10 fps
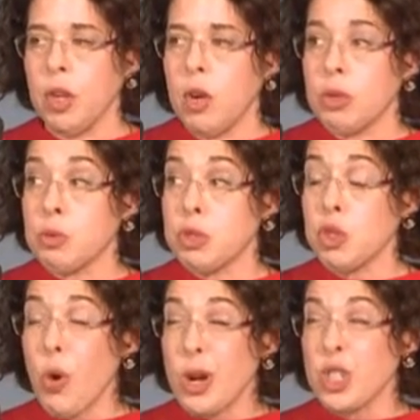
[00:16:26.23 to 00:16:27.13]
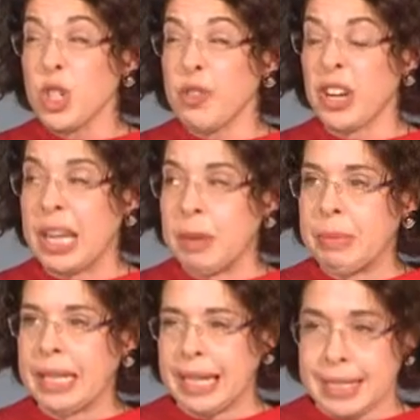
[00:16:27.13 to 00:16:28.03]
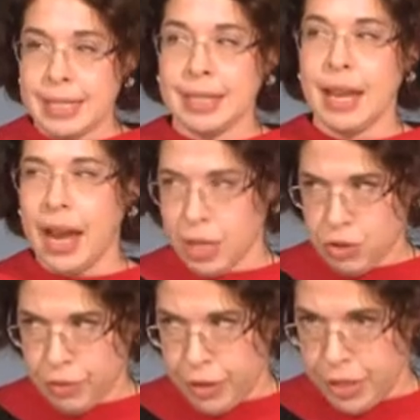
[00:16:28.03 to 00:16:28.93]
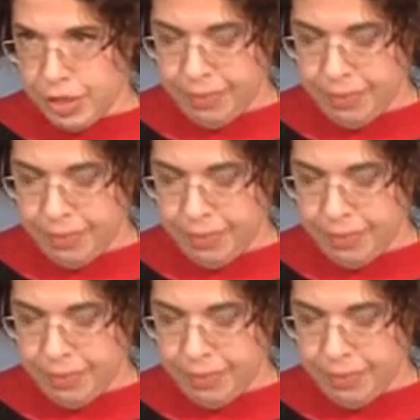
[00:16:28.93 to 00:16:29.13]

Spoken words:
which was torture for him because he's an extrovert.